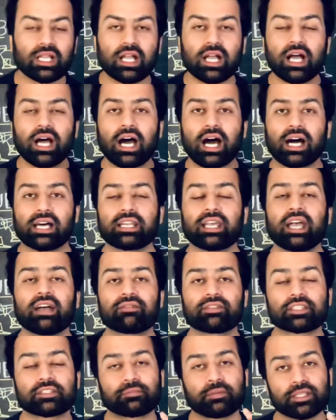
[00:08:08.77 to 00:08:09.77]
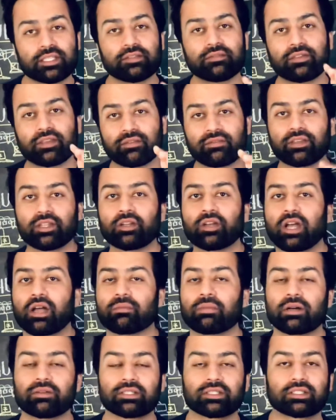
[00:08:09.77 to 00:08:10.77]
and I have a specific video
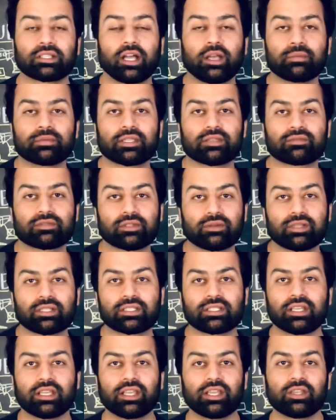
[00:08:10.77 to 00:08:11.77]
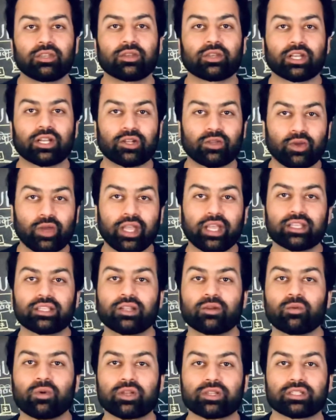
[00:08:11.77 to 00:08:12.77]
about the types of switch. You can go ahead and
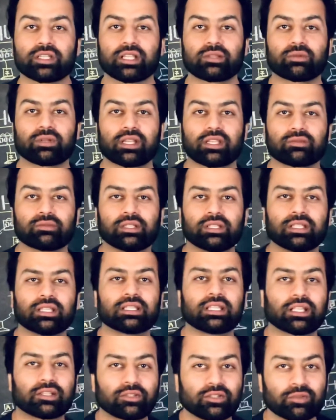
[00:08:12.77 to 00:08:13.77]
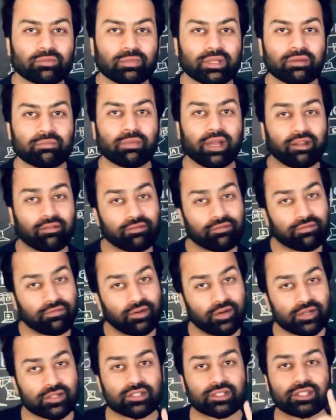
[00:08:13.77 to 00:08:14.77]
watch that one as well. That could be my
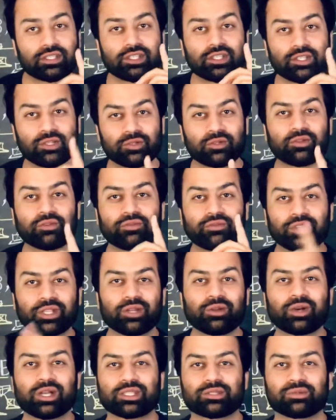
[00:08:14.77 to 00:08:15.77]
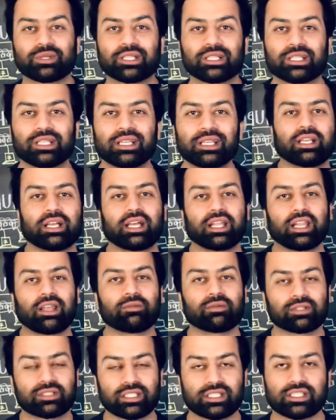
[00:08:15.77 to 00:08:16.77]
first YouTube video as well, and I
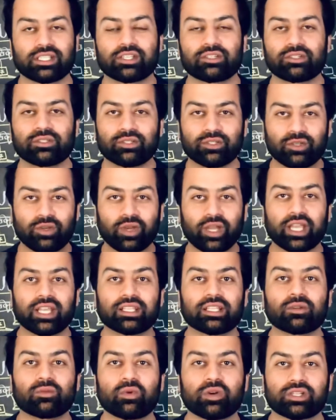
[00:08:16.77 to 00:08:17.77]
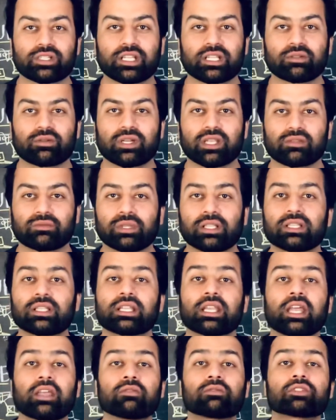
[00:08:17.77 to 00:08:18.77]
will suggest you to go ahead and watch that one as well. And
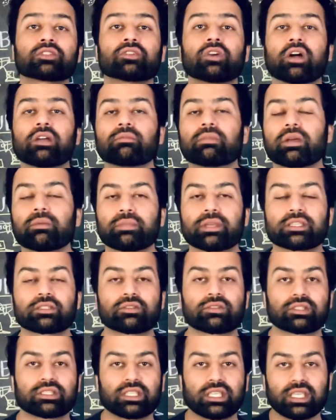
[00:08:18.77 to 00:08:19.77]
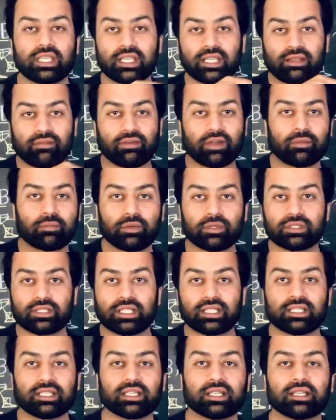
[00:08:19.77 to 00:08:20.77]
I will try my best to see if I put
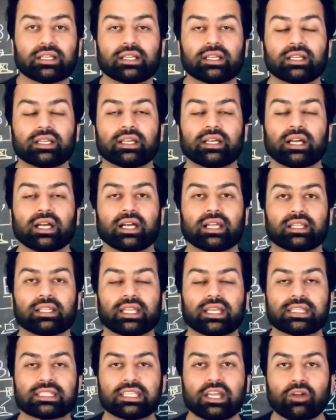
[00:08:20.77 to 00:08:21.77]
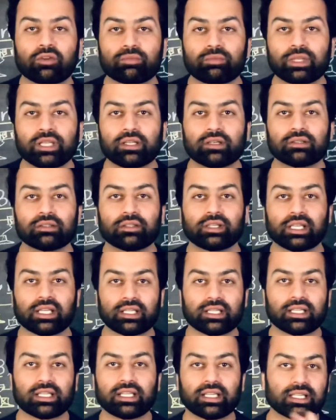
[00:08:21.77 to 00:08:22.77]
in the uh, link down below. You can
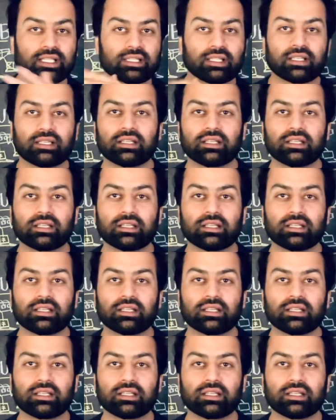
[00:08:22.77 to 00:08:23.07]
click it and